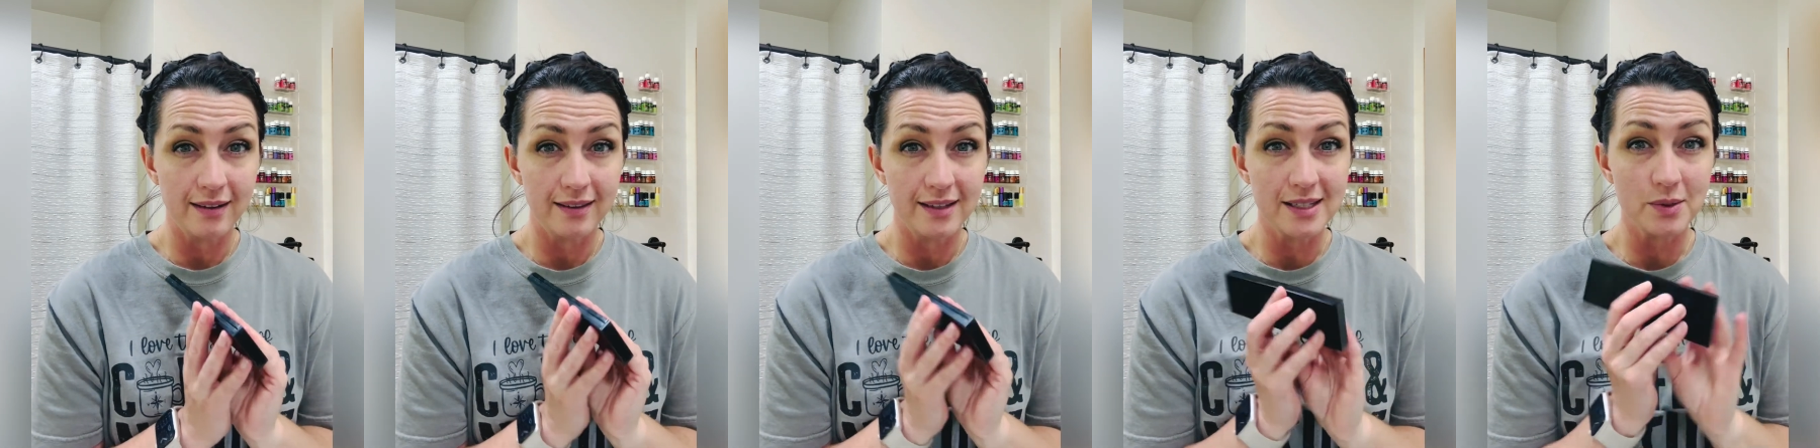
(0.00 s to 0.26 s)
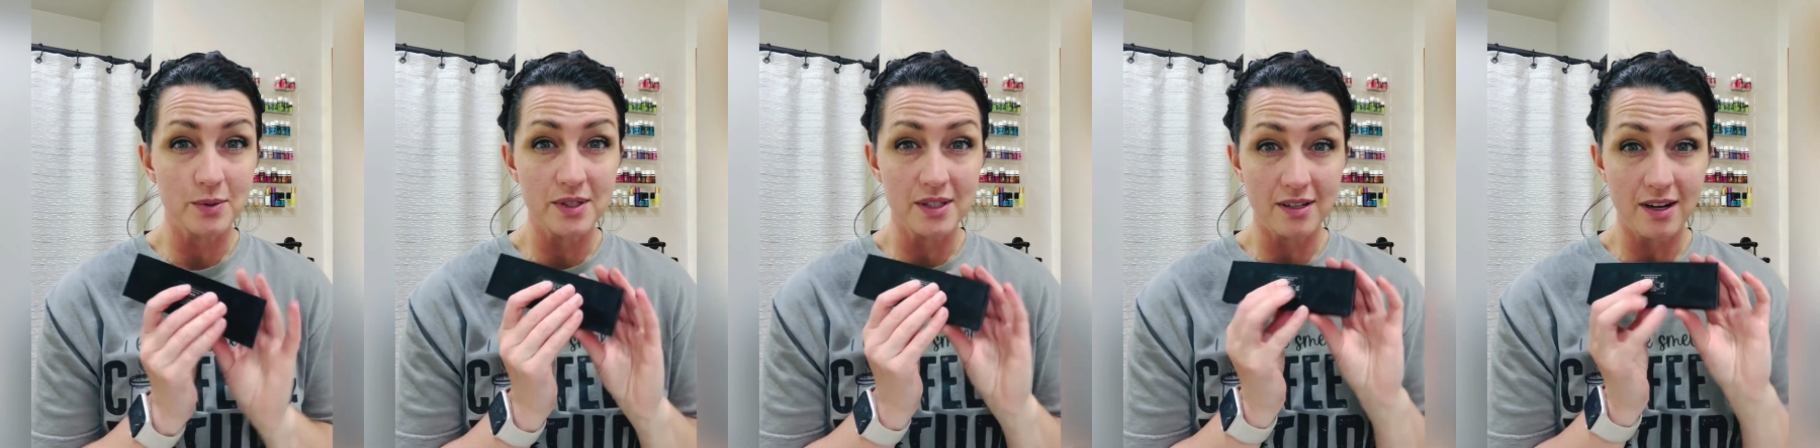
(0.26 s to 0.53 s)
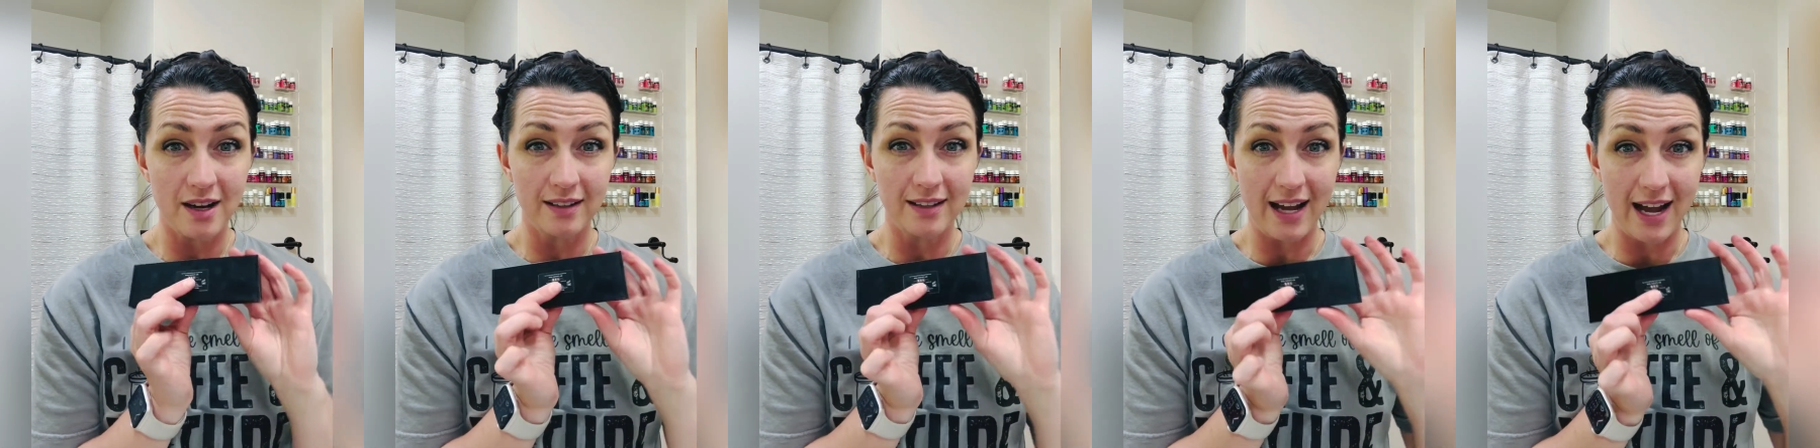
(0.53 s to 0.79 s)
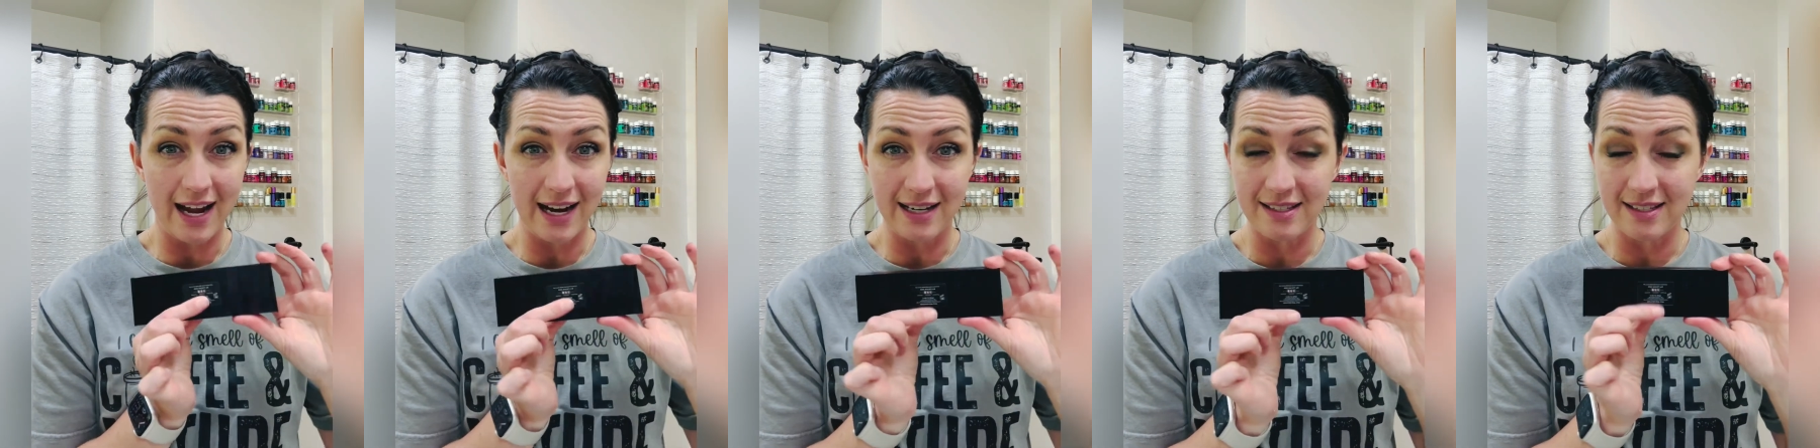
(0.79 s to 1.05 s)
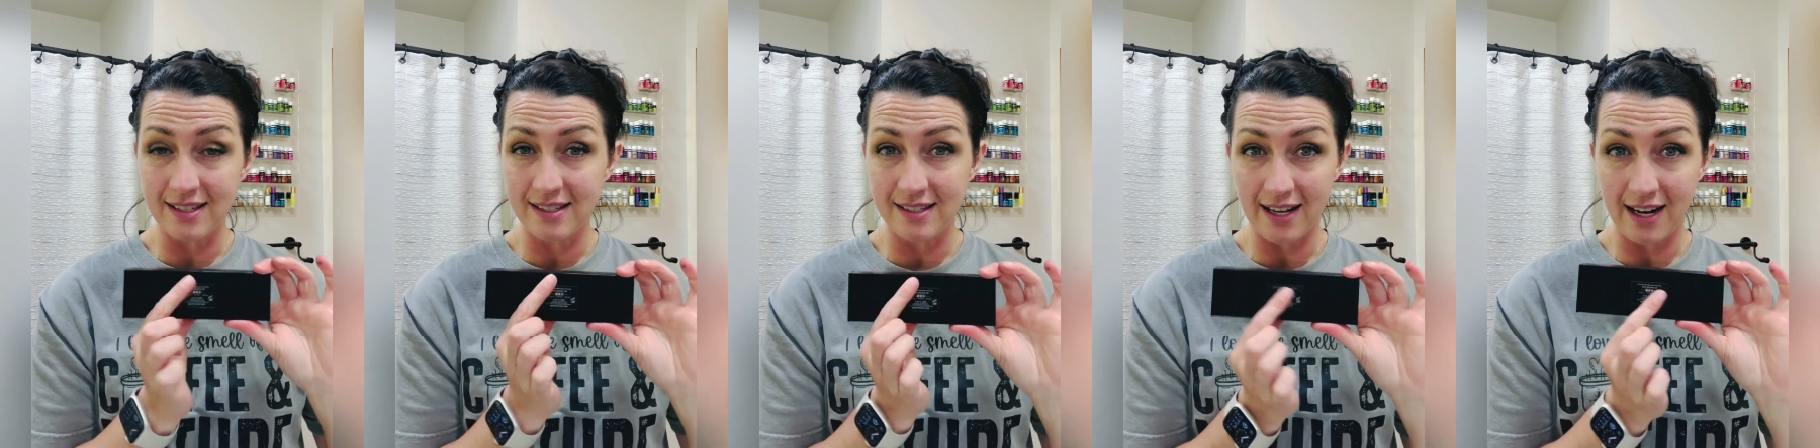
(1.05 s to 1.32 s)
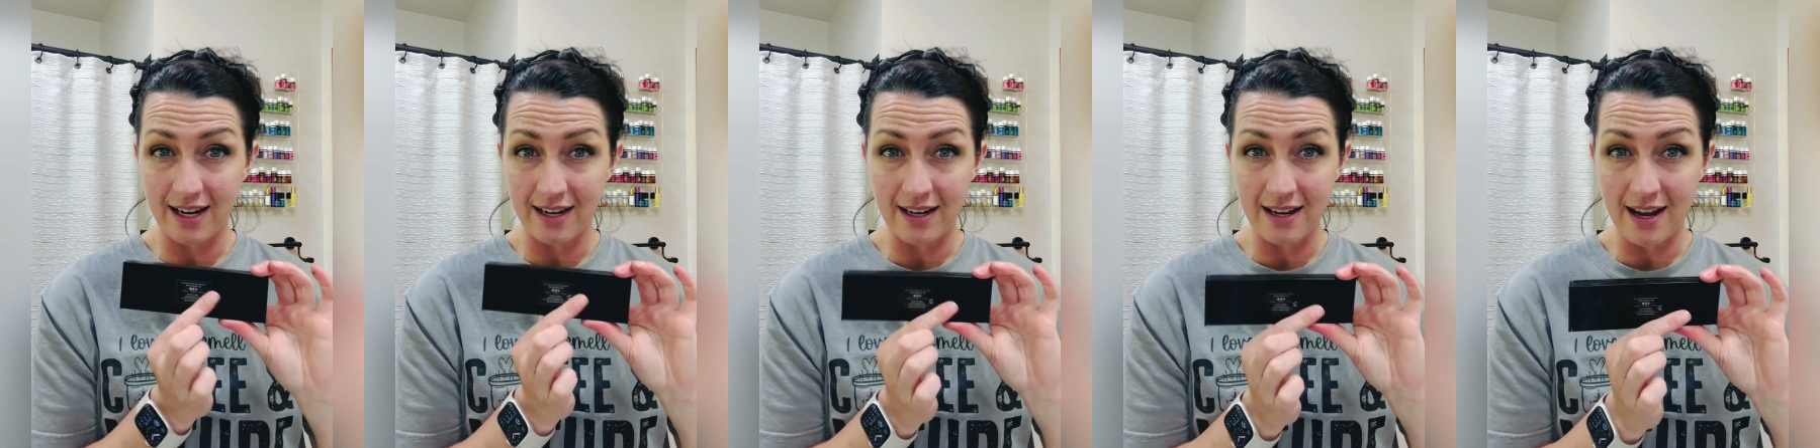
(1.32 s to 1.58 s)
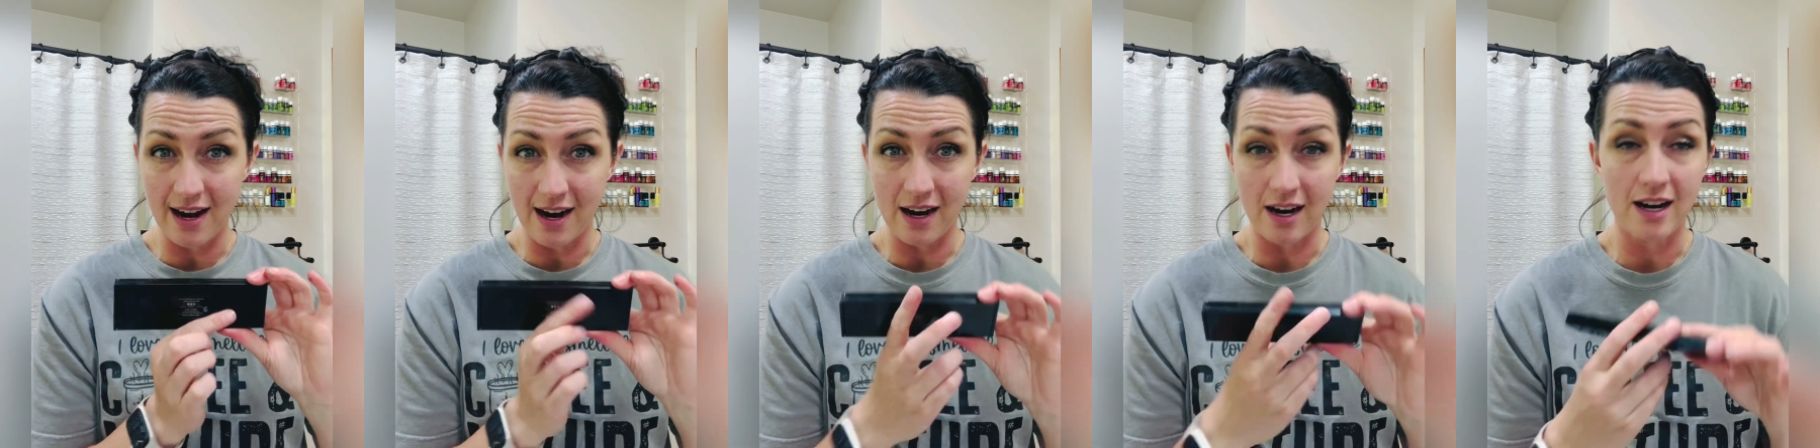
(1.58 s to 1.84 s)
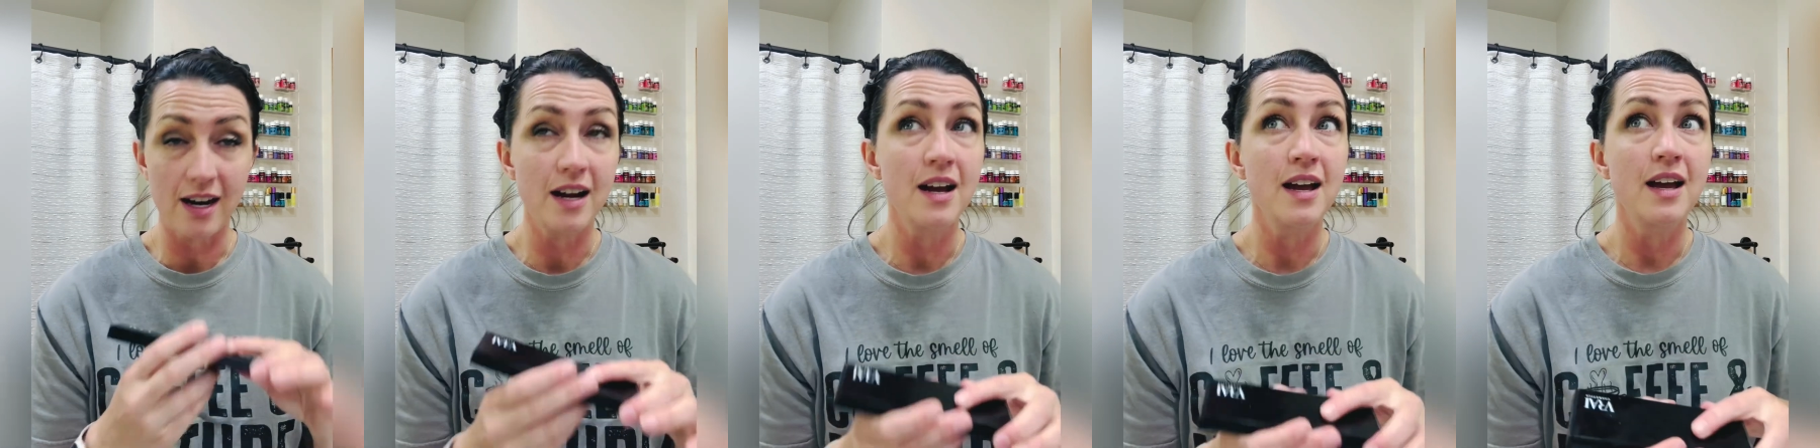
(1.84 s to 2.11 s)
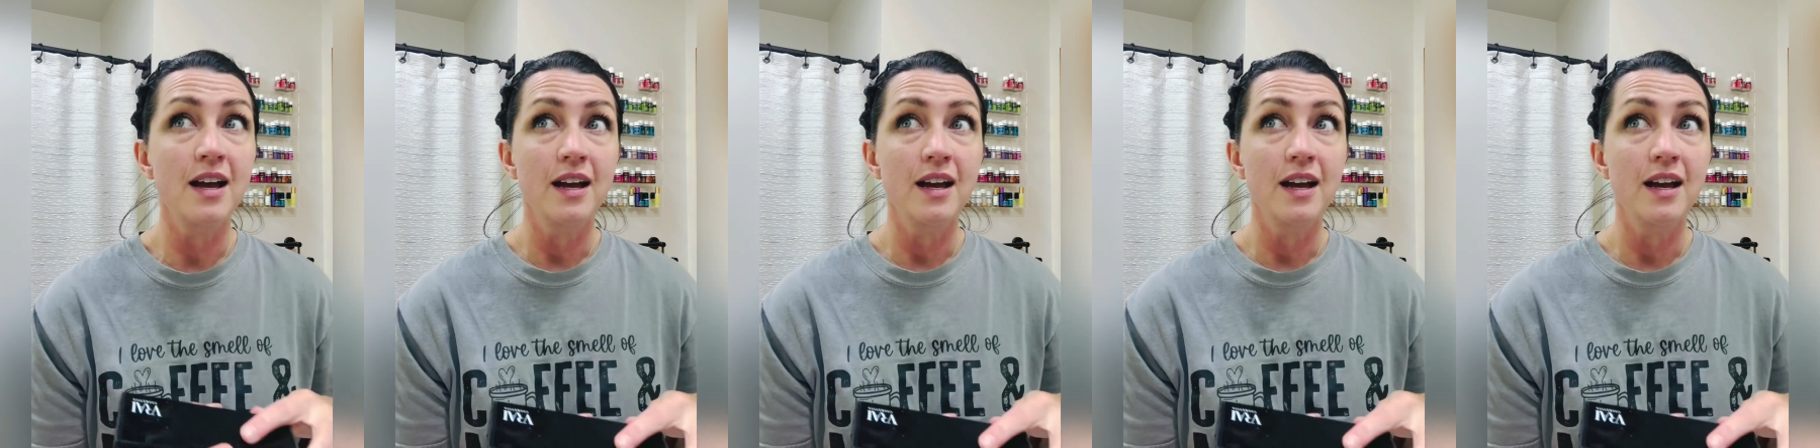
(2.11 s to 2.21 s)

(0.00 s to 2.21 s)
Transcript: This one's called High Society Air.